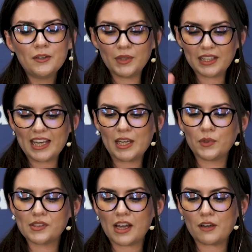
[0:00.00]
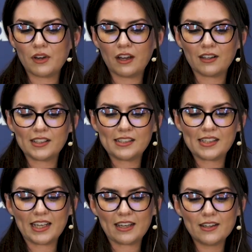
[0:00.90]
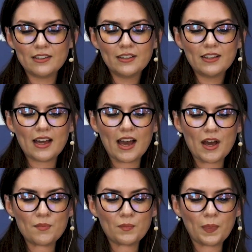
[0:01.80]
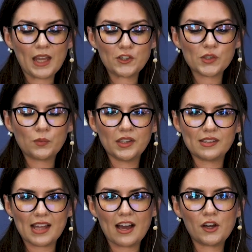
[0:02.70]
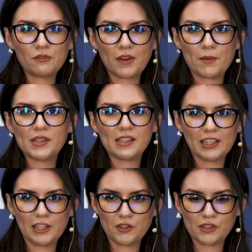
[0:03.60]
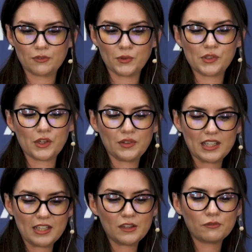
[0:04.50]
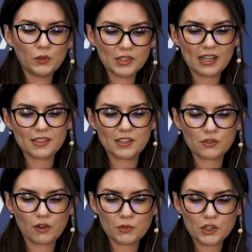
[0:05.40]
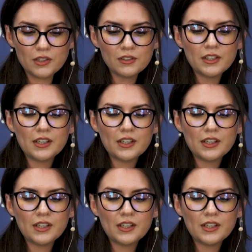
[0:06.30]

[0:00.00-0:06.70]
But the key ones that I've highlighted here are just ones that I found particularly useful. So the full task description.